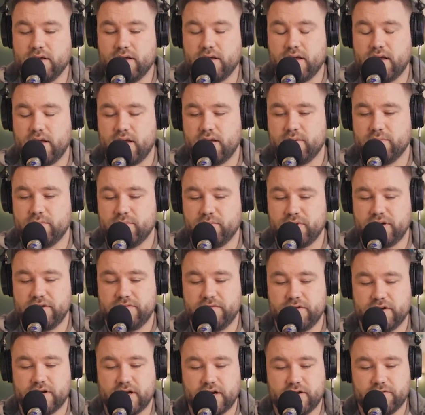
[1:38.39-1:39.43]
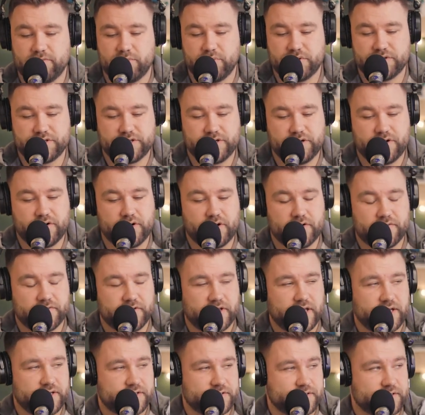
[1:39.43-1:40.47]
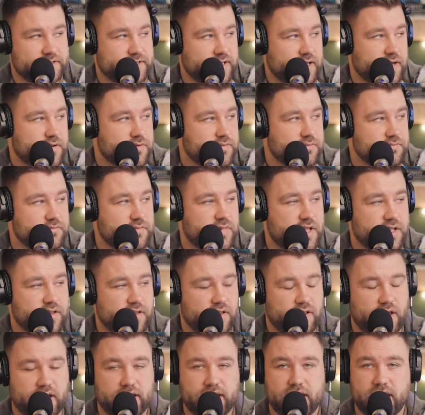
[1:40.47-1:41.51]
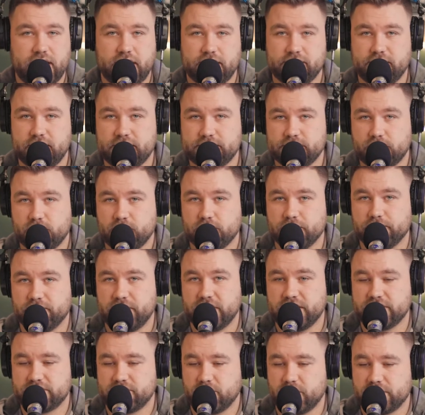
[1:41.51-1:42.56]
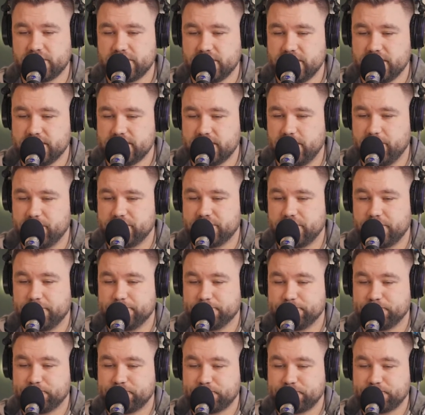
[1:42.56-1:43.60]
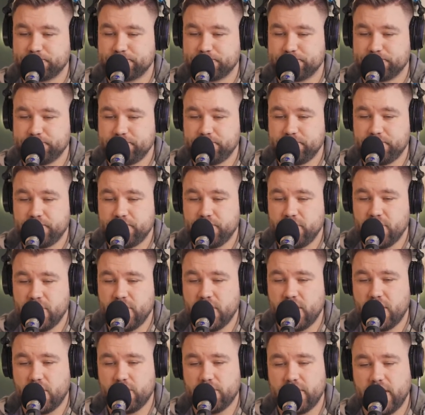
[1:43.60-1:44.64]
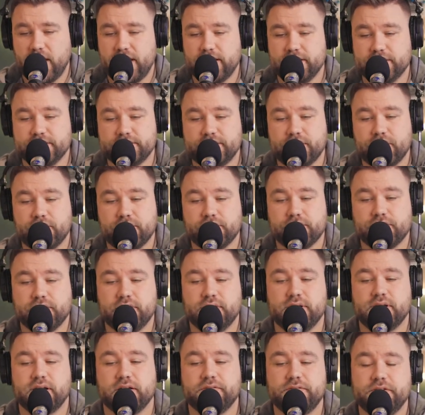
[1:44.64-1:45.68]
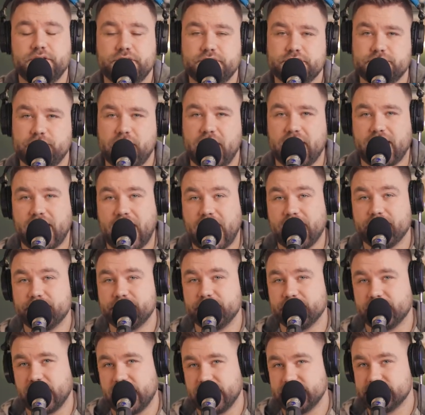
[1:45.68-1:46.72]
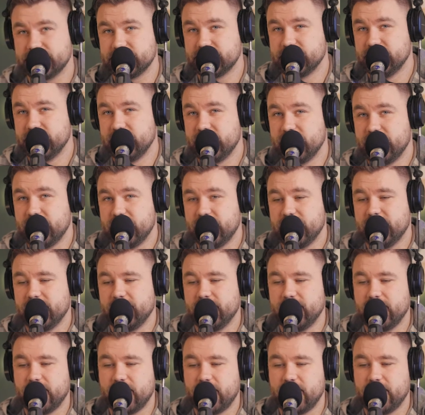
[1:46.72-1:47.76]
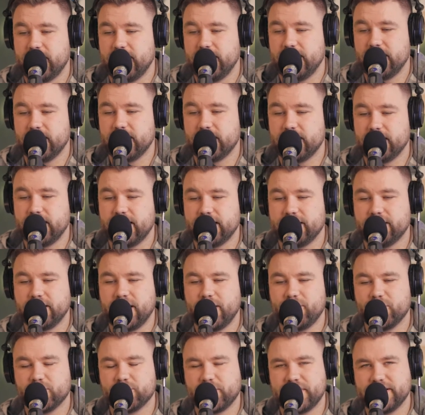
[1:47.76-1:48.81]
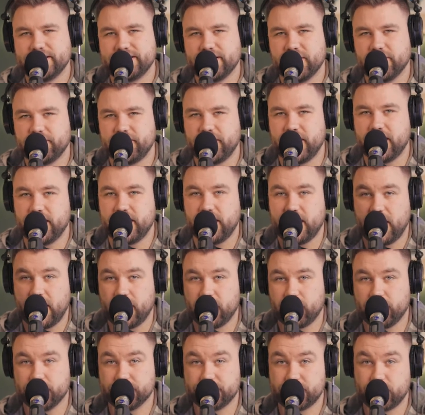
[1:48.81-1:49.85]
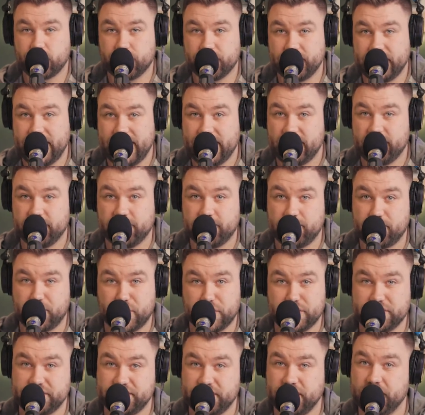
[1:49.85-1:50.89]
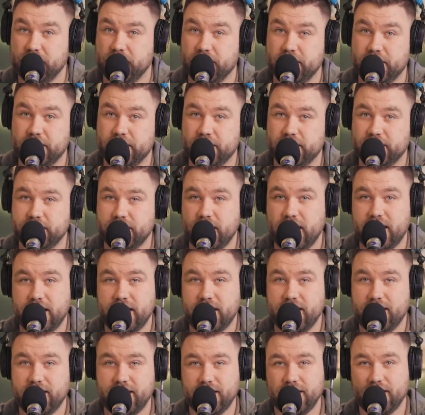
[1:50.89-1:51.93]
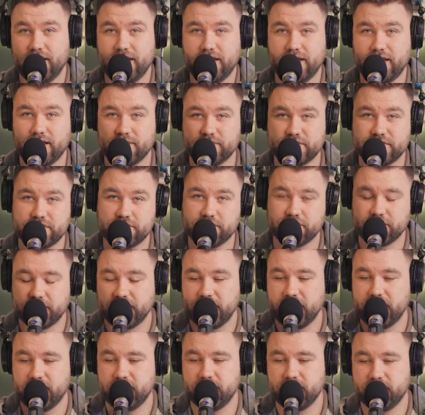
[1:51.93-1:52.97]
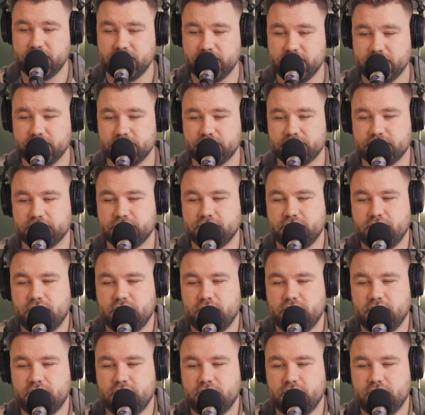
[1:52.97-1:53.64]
Um, but if you're kind of pushing your notifications down, then I get it. That's cool. Thanks for watching this episode. Okay, so a few years back, I realized that I uh, had labeled myself a air quotes creative person. Yay, I'm so creative.